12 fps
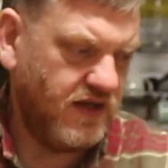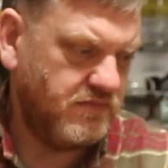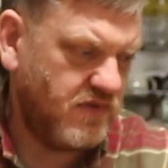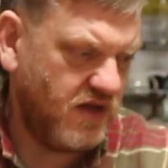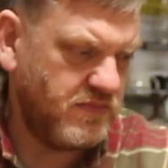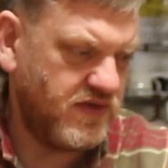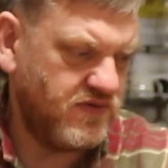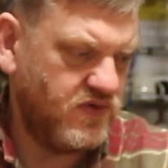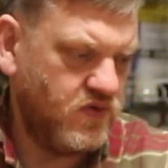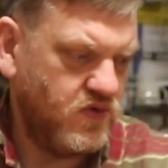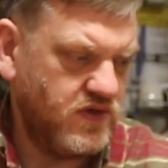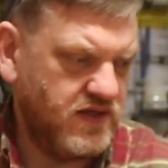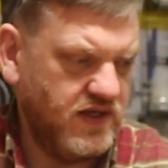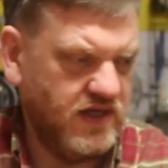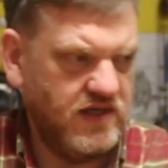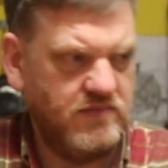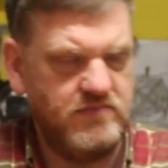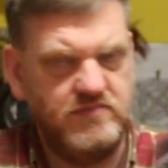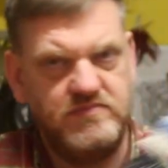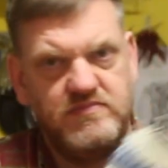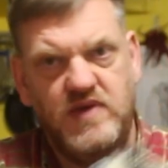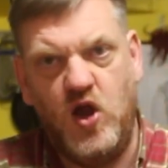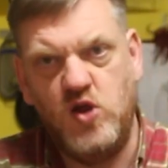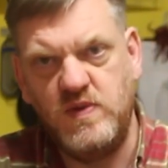my mother-in-law,
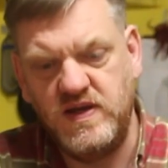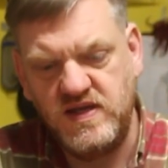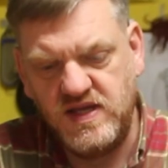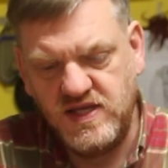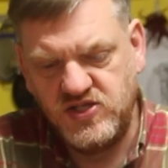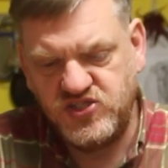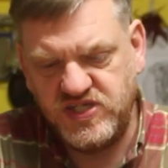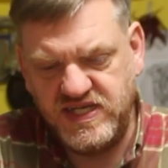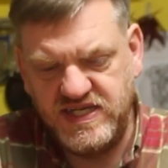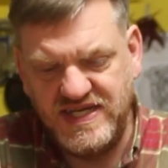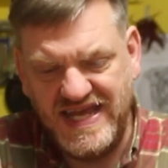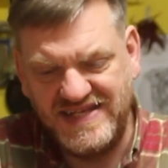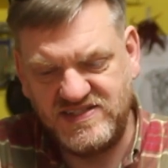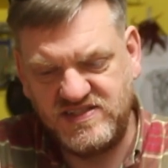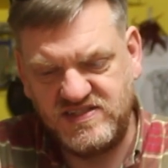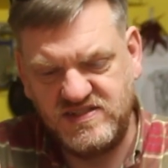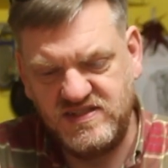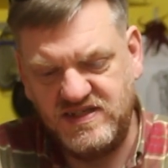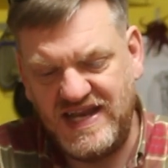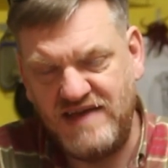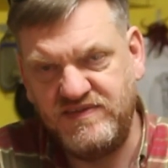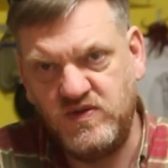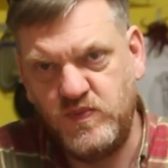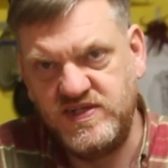Oma, she knits
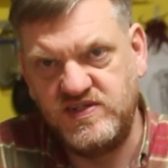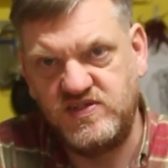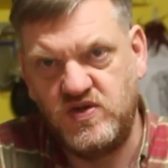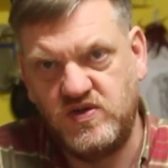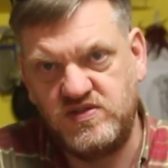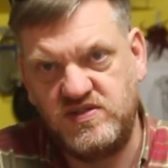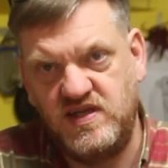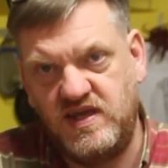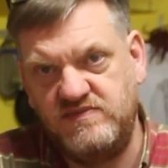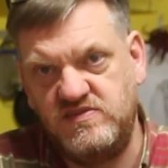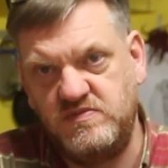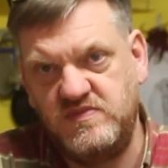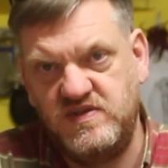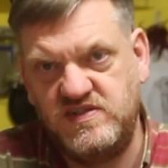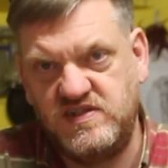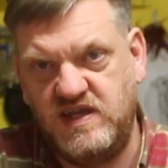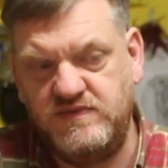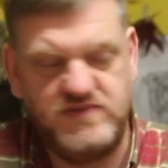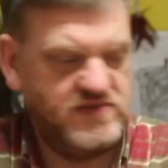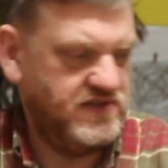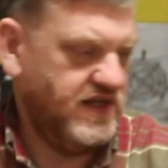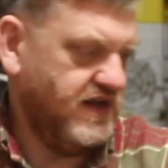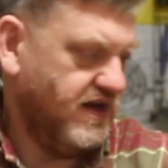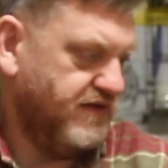Latvian winter socks and gives them as gifts
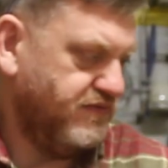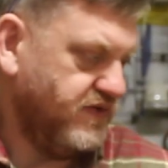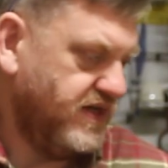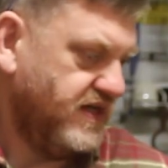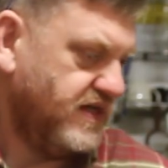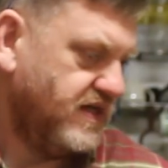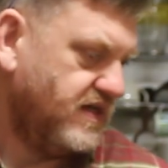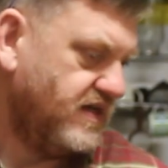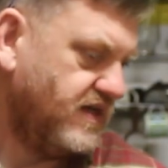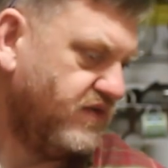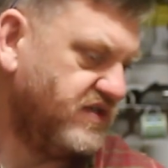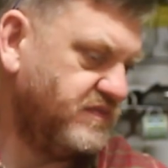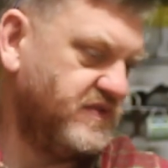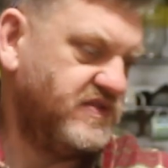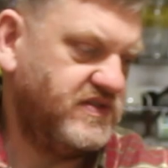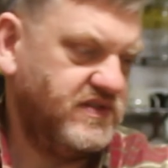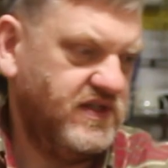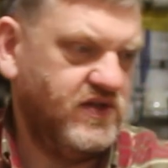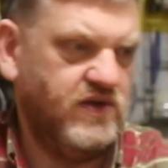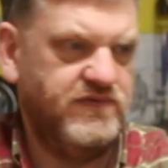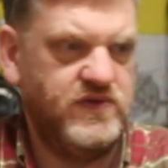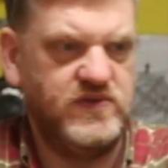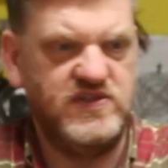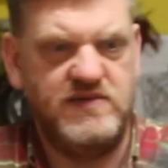every Christmas. I've got a
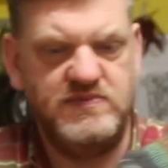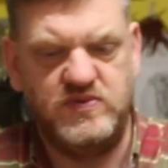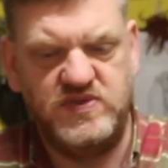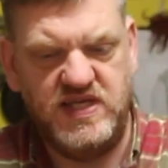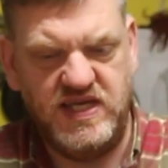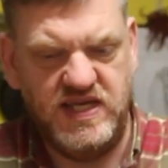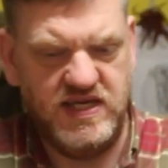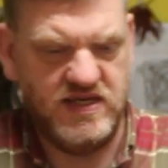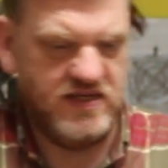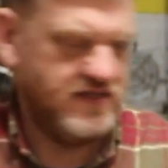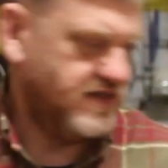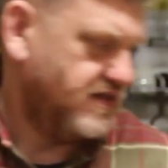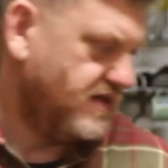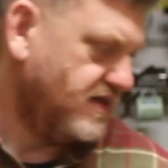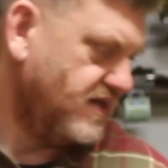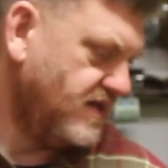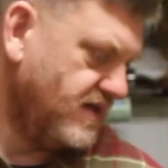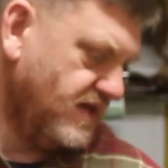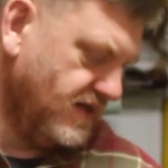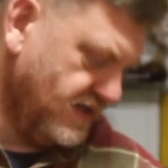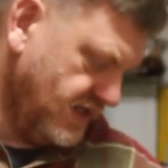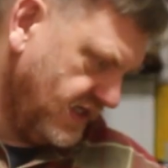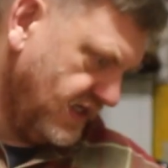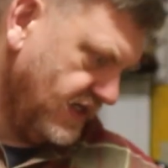few examples here,
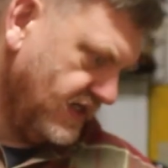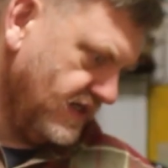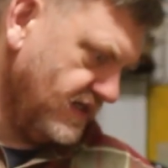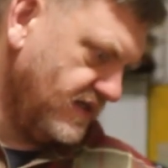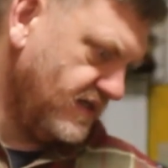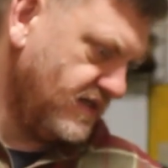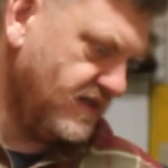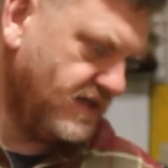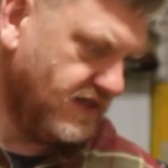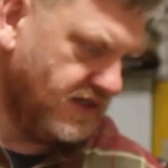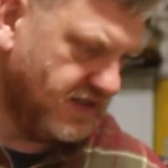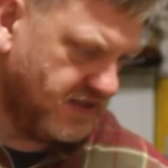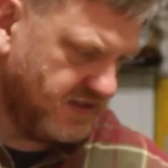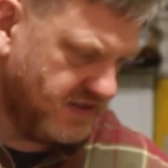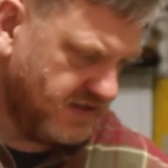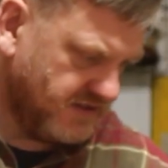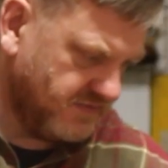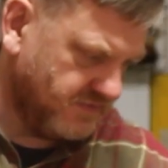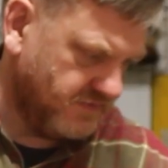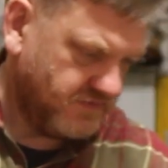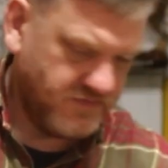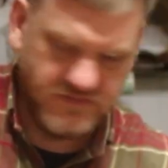here, and